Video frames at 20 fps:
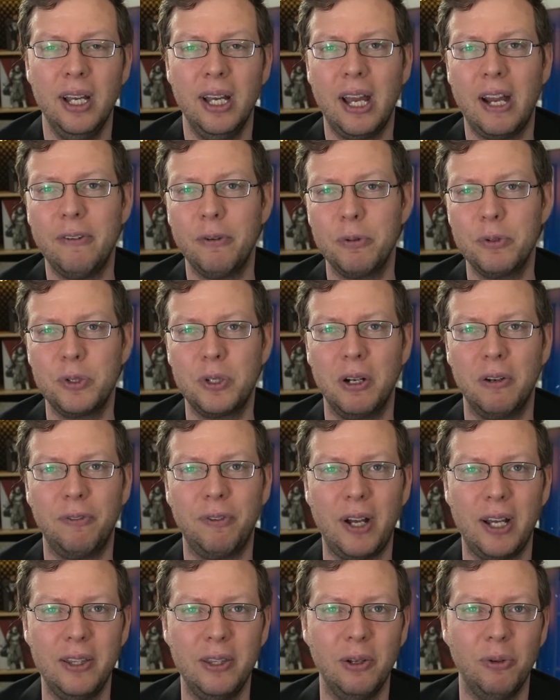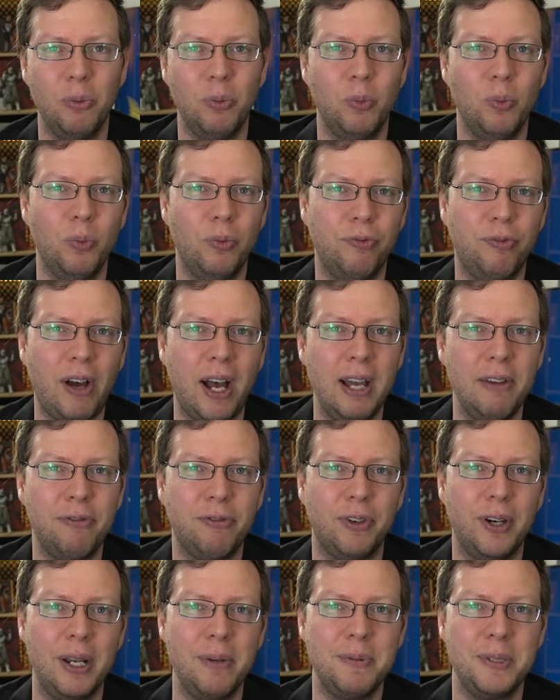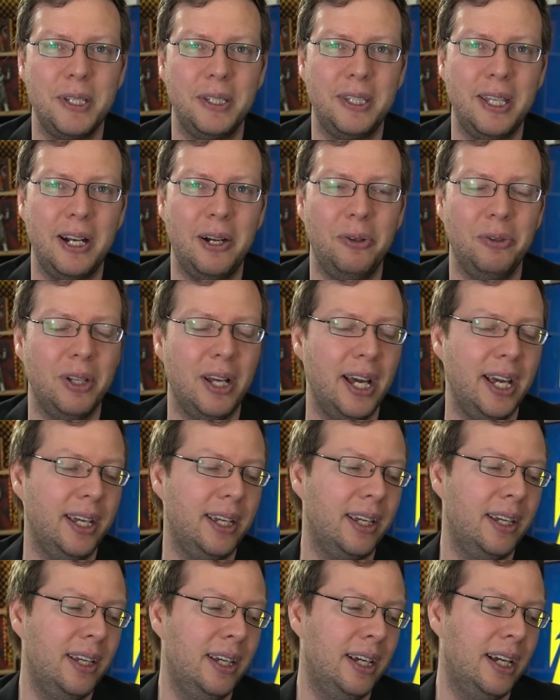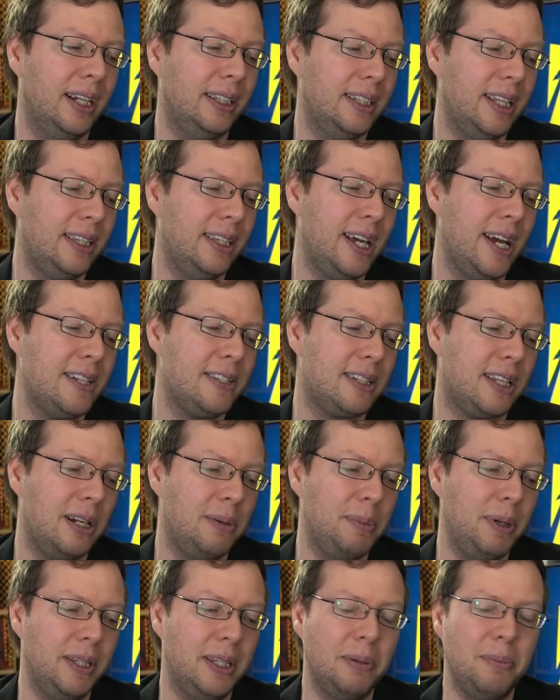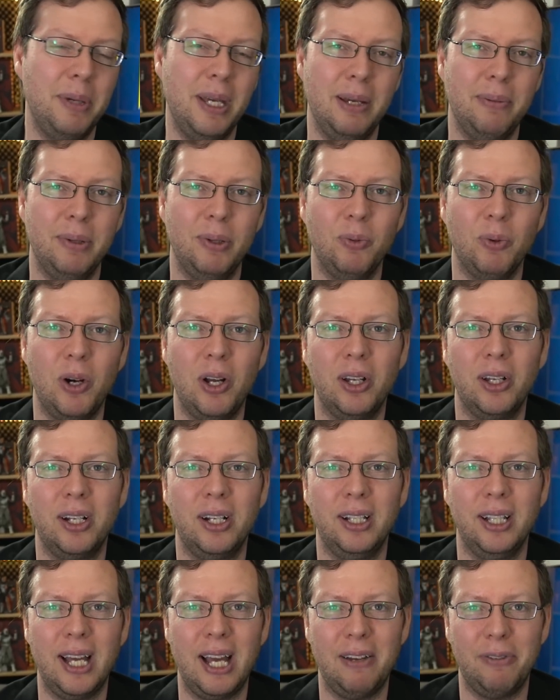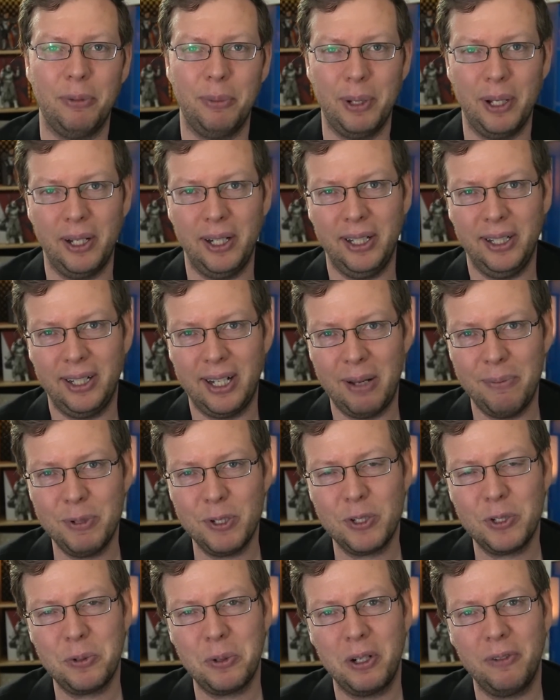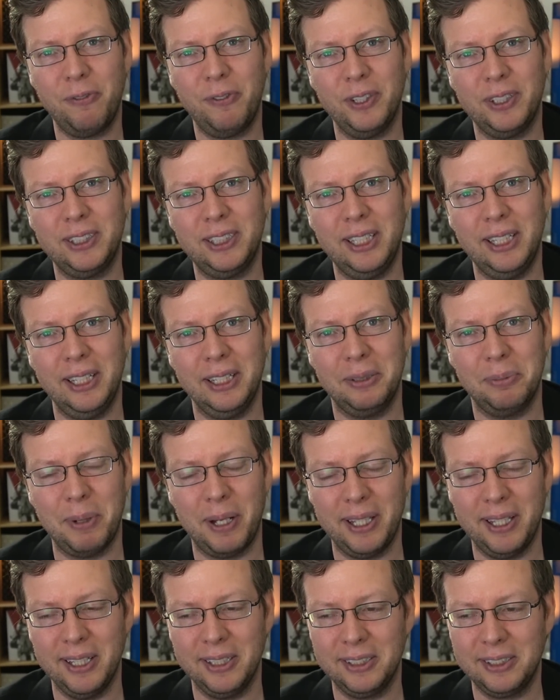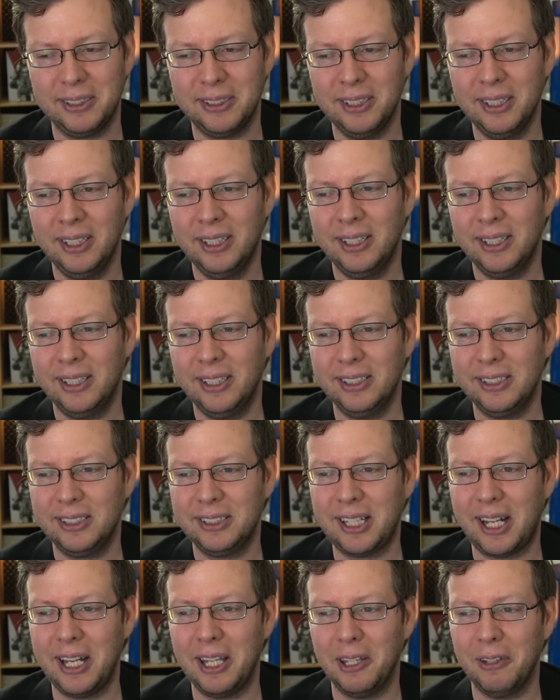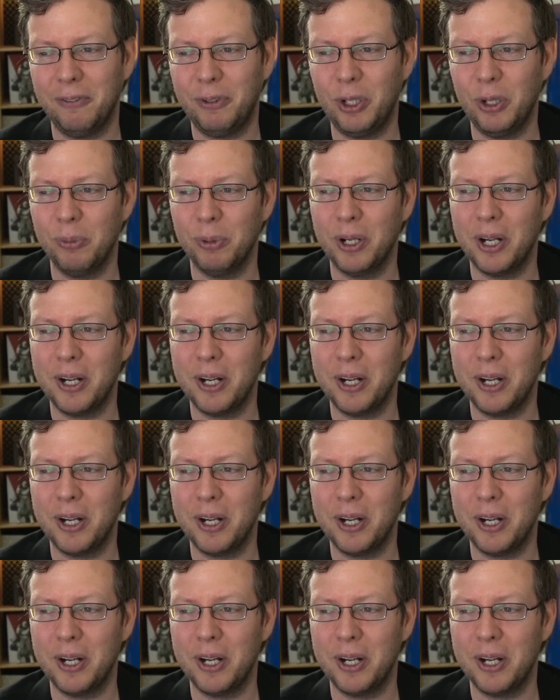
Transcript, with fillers: Everyone's gonna find the five frames that they don't like, and then that's gonna be the meme, and we're all gonna laugh about it. I'm just sort of fatigued by this this style of humor,